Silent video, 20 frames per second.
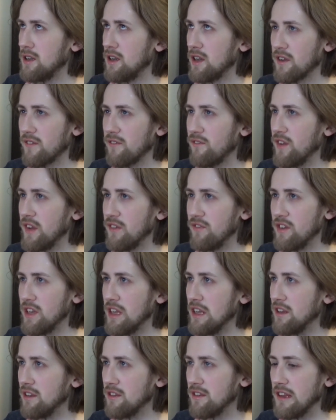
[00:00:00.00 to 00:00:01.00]
Like
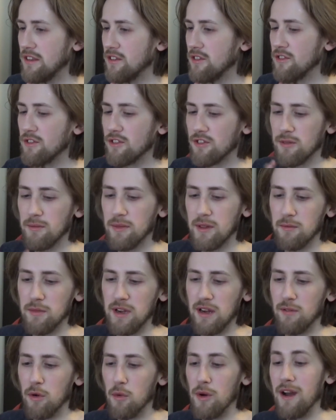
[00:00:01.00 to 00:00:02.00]
50 seasons or something.
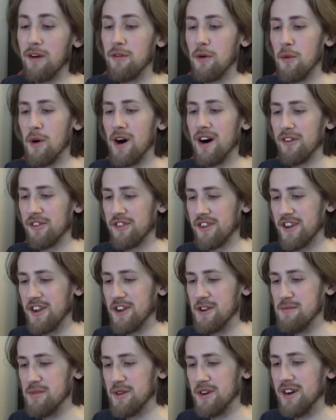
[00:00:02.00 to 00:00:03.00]
We have a while to
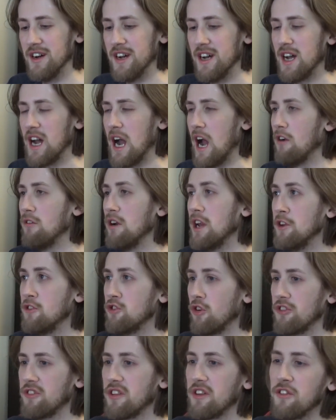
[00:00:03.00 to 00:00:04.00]
go, but I really
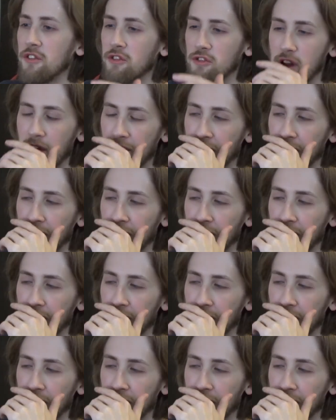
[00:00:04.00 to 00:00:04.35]
enjoyed season 3.